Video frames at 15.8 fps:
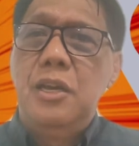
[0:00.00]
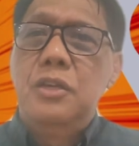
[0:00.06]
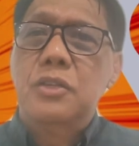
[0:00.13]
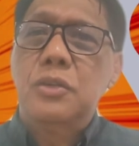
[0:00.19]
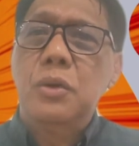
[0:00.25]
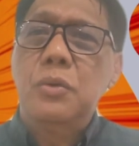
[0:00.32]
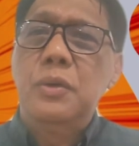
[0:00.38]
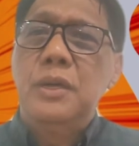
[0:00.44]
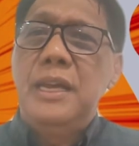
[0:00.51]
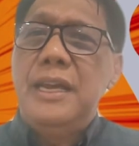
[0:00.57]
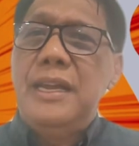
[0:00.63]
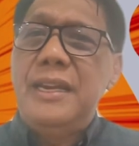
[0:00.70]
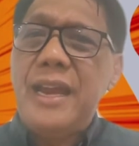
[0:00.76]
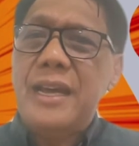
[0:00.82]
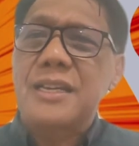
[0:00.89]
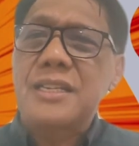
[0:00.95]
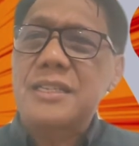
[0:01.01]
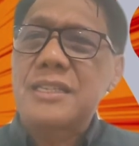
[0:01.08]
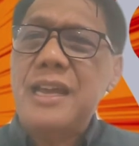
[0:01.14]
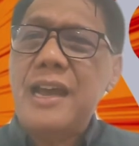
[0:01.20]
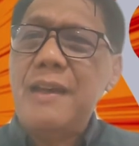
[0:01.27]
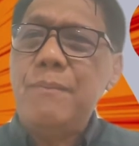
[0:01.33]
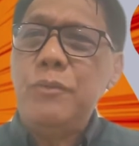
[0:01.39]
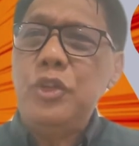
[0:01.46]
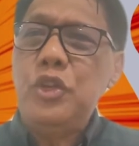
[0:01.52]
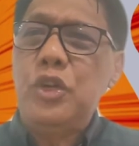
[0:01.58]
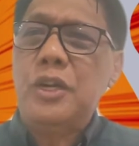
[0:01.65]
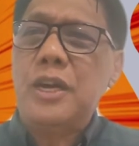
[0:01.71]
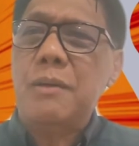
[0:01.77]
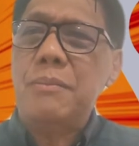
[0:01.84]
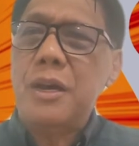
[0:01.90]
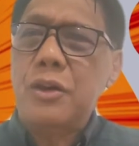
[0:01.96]
So, next time you
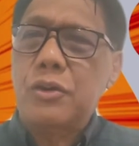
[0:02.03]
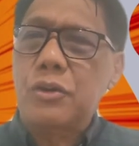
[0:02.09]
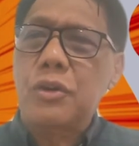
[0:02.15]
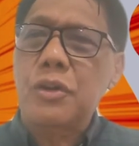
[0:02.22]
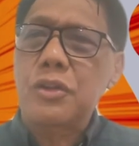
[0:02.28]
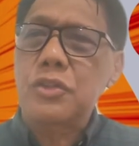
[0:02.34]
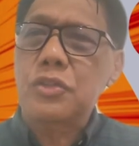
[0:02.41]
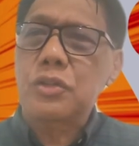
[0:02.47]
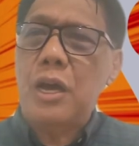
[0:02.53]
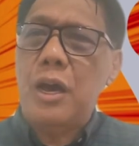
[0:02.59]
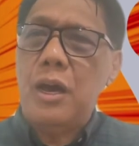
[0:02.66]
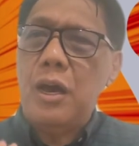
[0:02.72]
come across